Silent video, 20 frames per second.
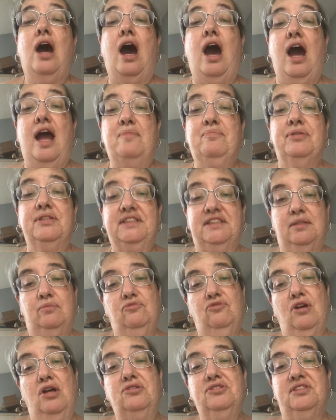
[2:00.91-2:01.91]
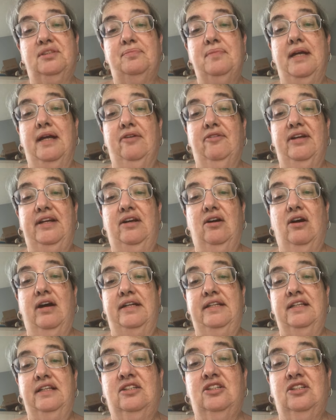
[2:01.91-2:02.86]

I put some rosemary on